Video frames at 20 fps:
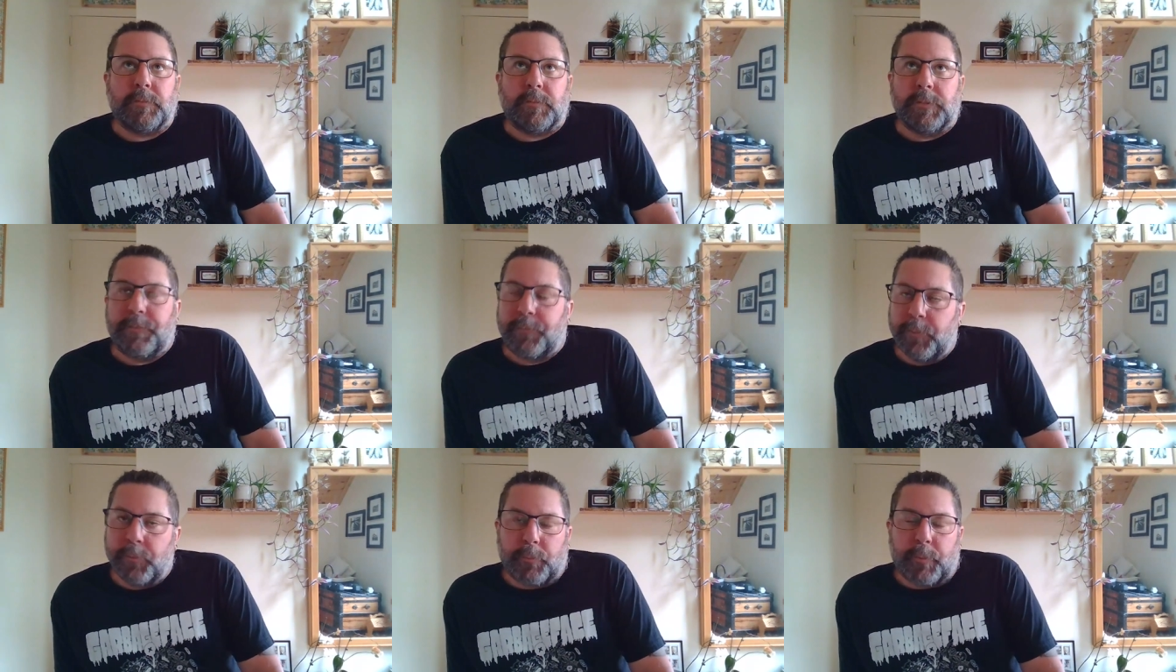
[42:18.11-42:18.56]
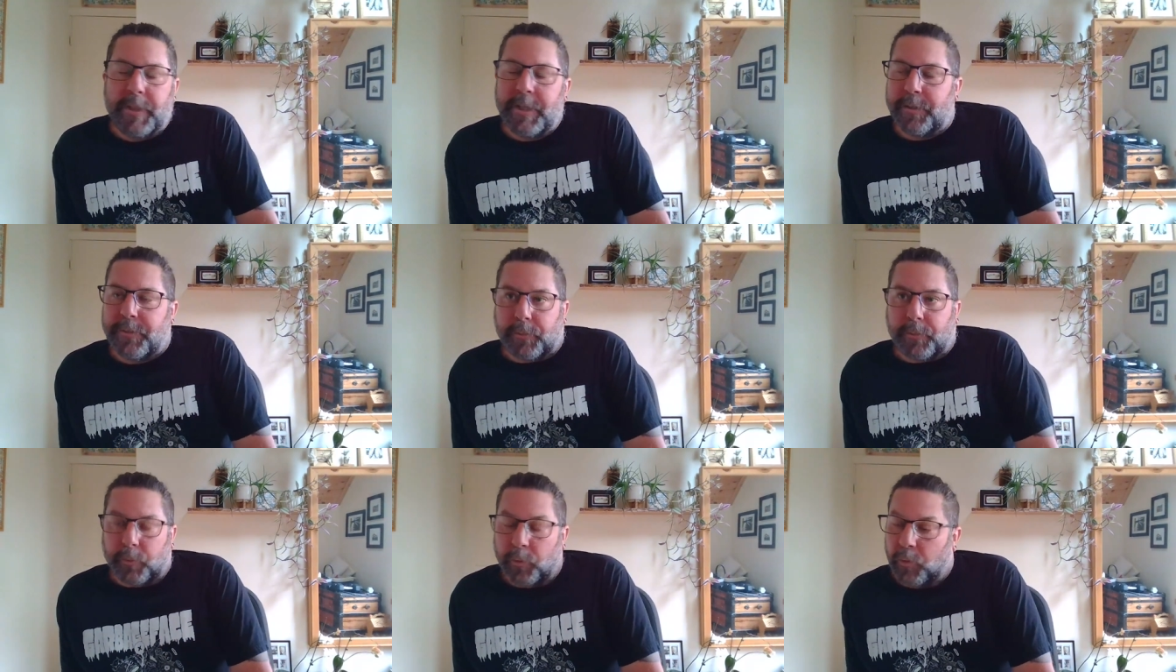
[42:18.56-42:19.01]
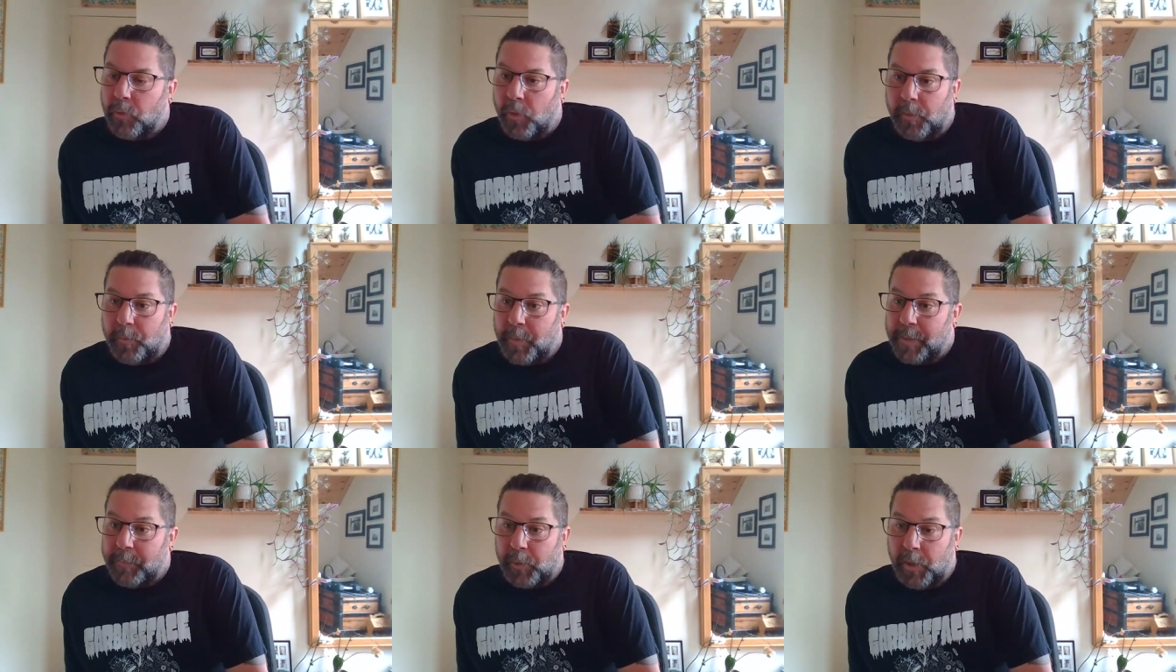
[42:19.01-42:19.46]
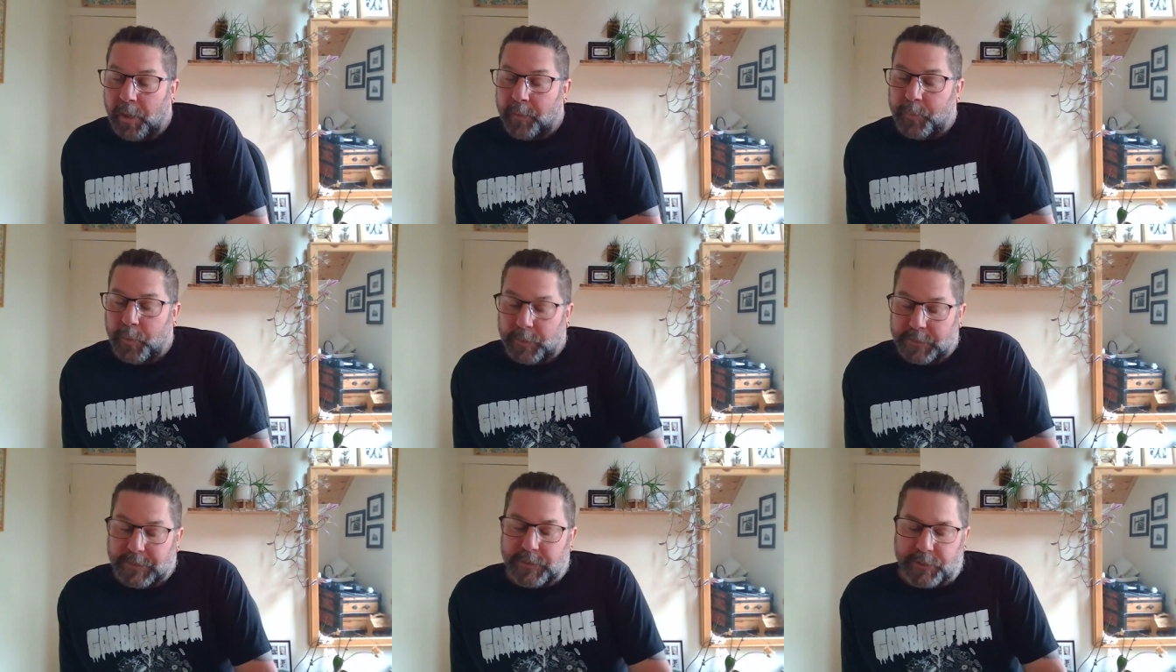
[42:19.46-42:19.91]
if you read through all my blog
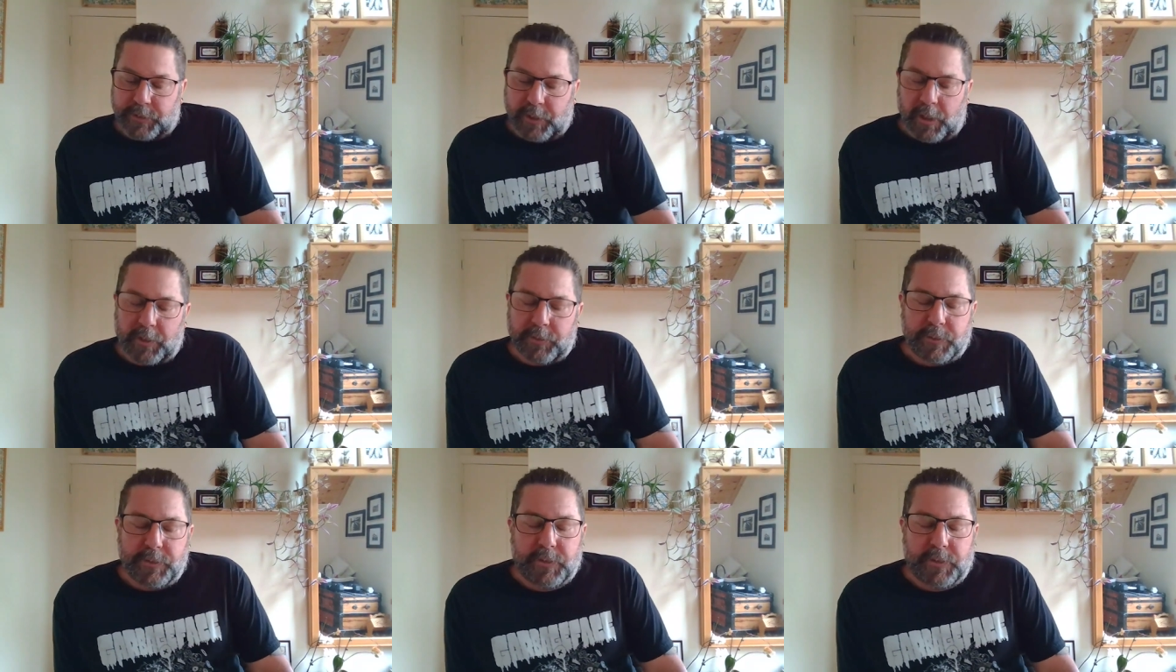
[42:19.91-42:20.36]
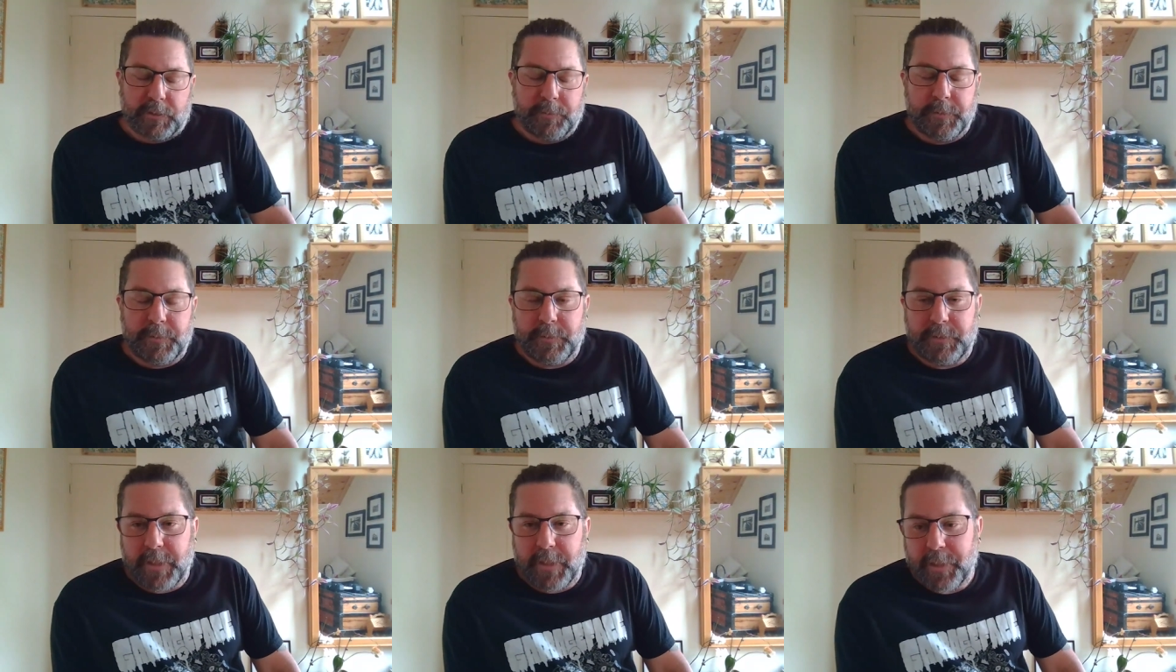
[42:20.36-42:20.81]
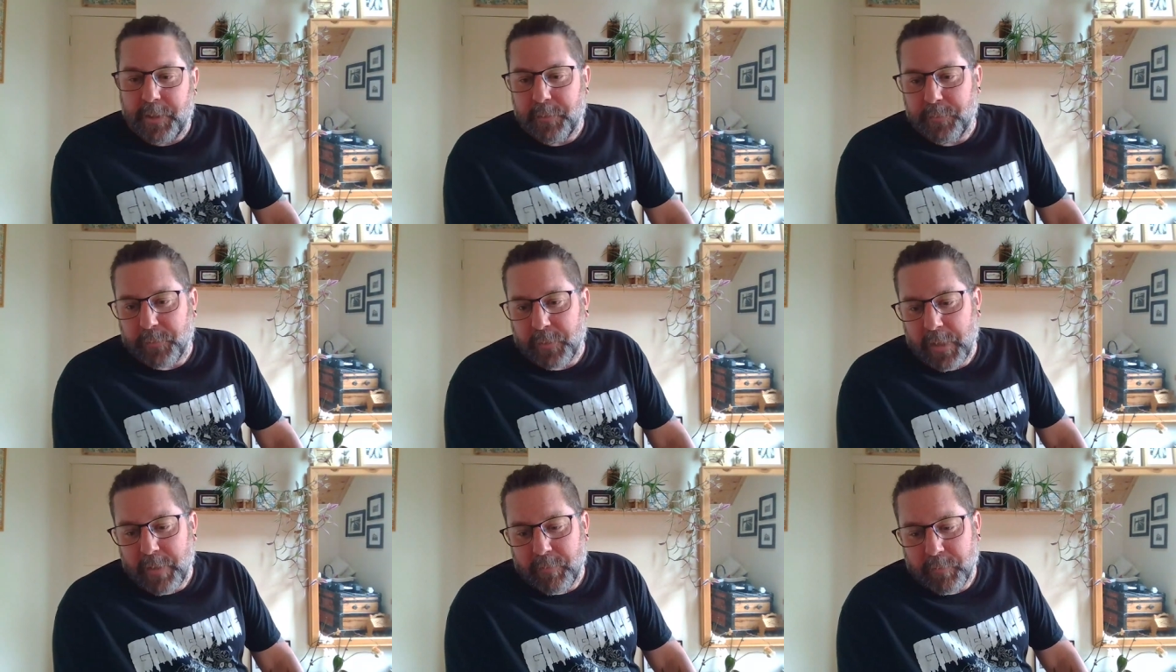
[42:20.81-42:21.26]
posts, and there's hundreds of them, it would take you forever,